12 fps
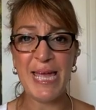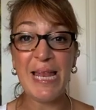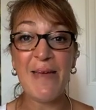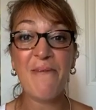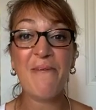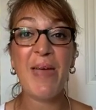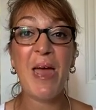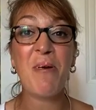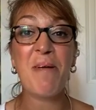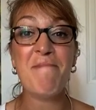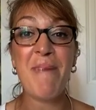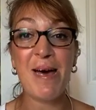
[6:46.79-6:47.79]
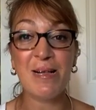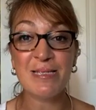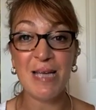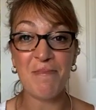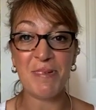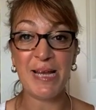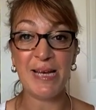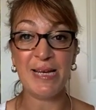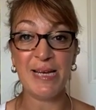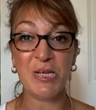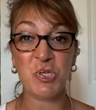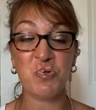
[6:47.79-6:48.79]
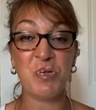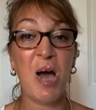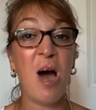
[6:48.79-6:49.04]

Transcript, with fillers: in a very male dominated industry